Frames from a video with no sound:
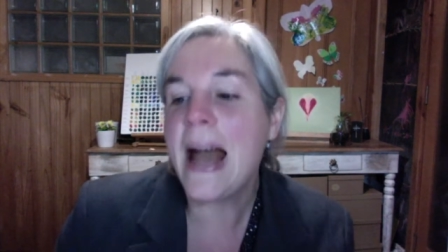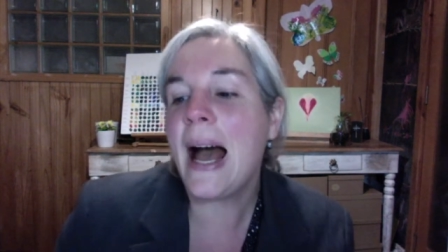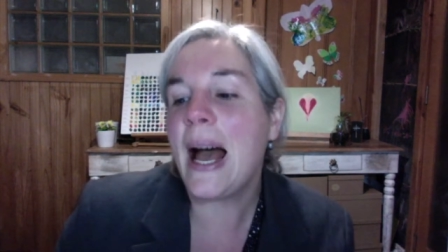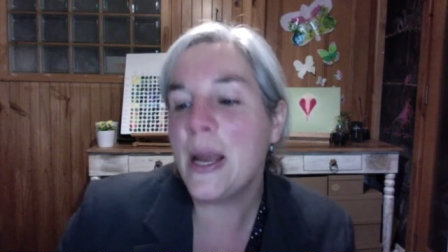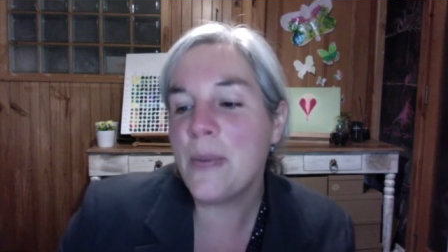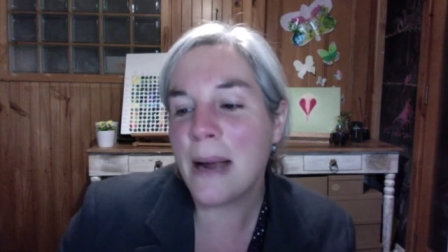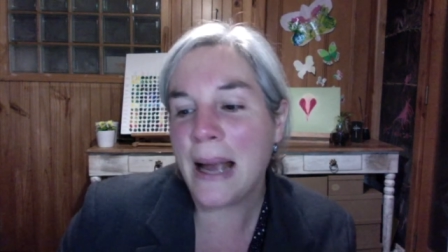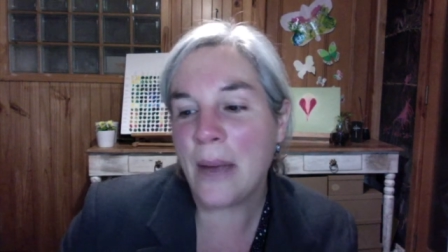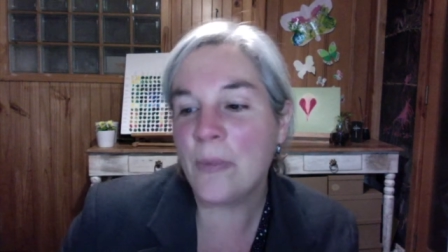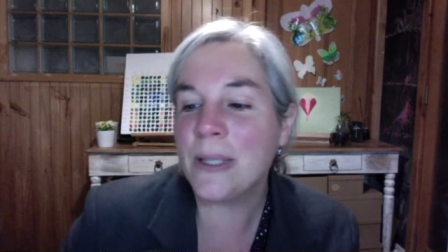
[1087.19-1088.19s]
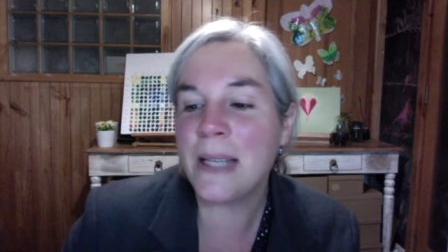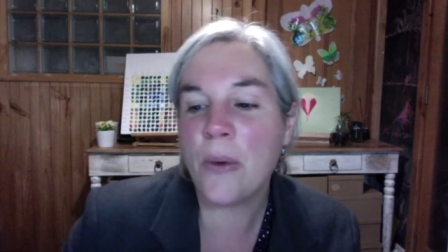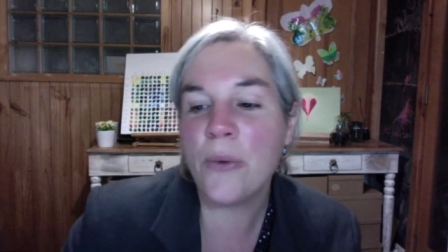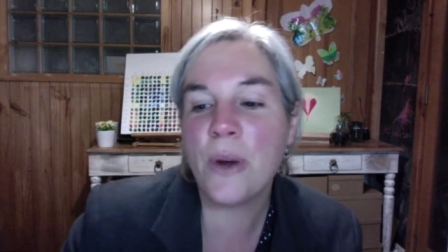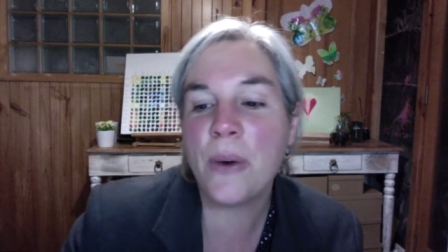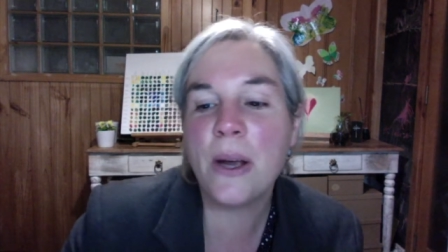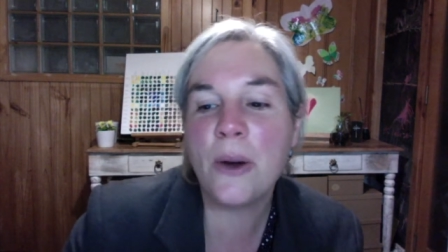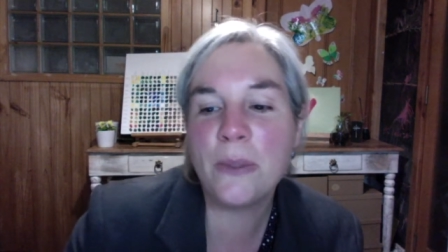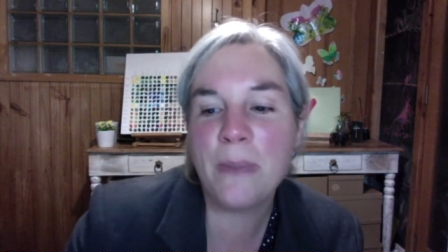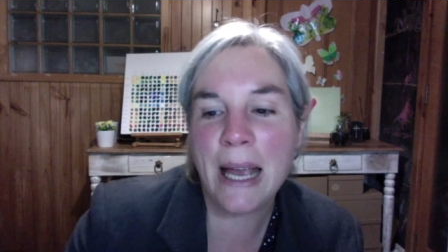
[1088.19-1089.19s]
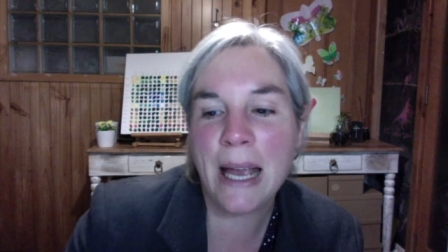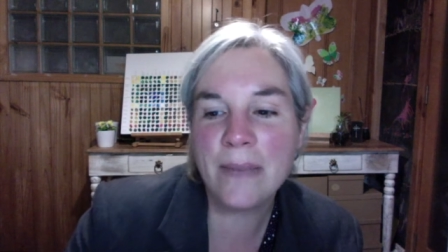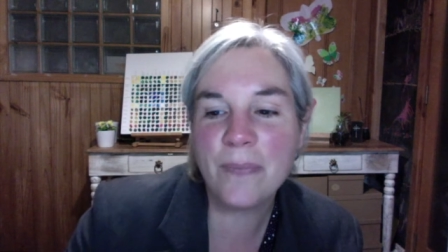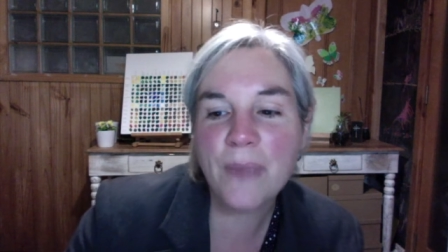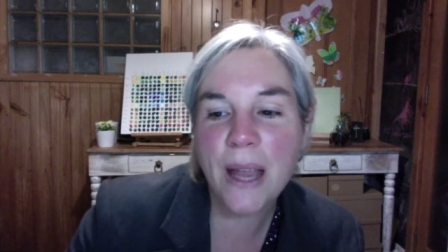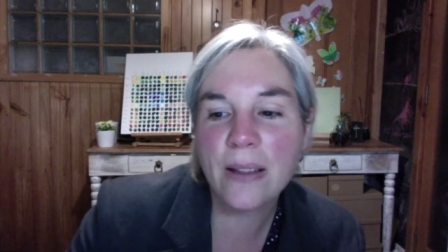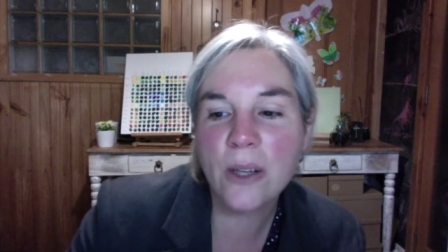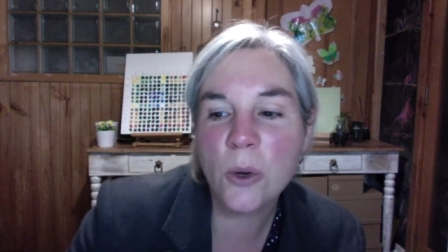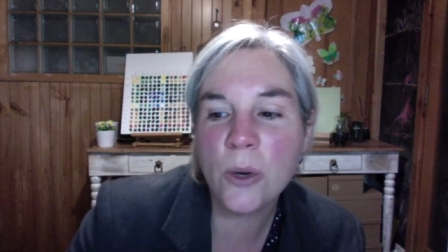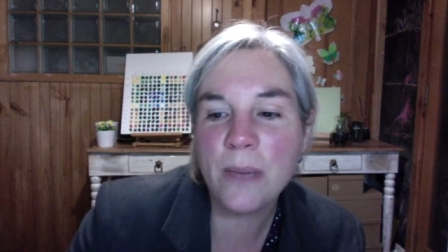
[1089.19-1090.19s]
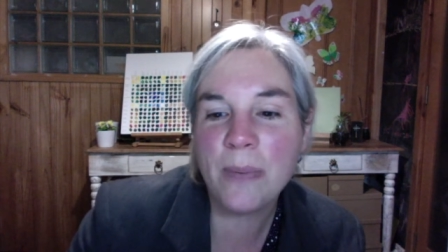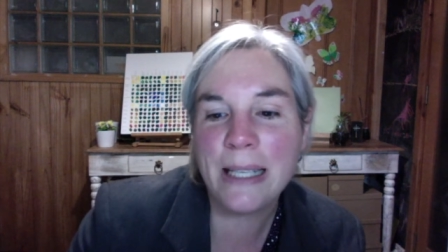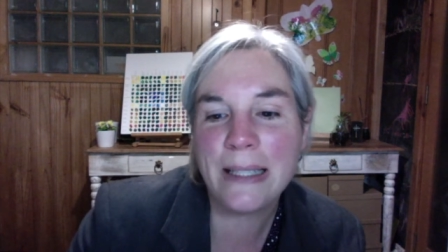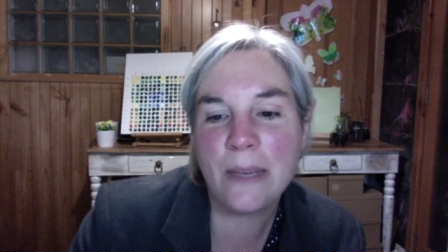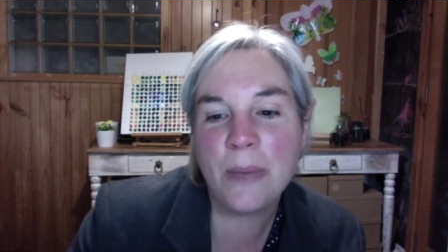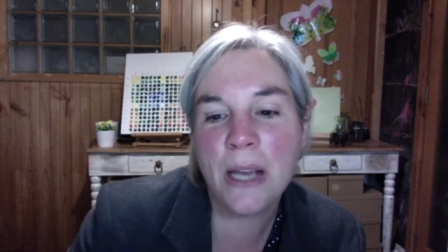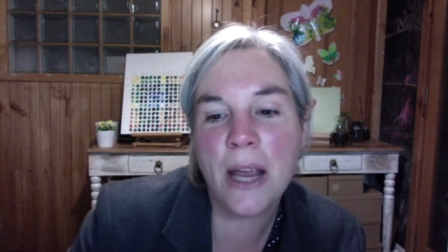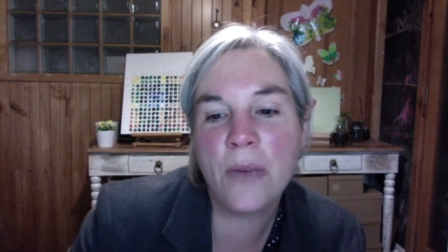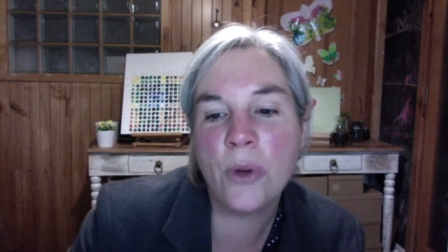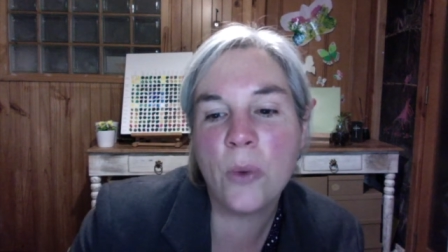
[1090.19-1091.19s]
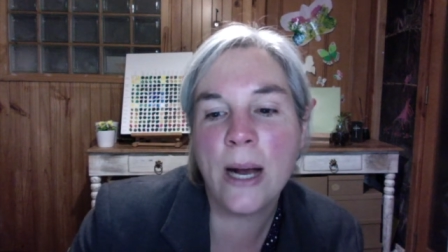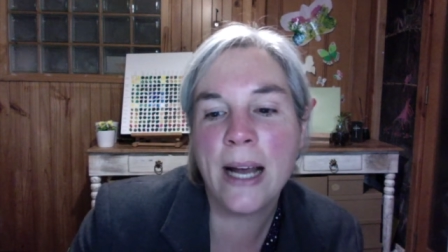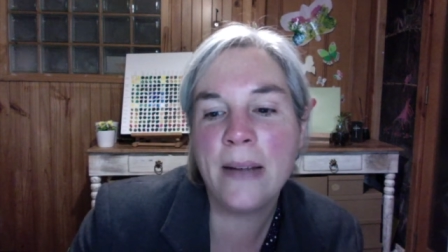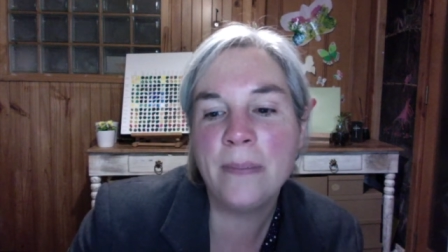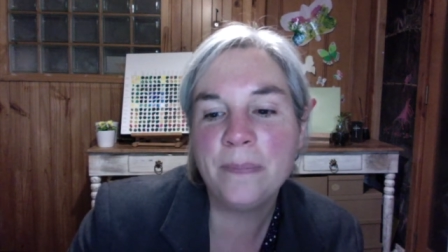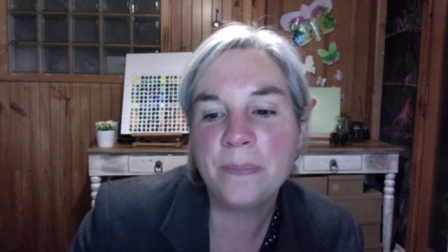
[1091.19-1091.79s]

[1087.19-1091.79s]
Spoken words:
Abraham was now a very old man, and the Lord had blessed him in every way.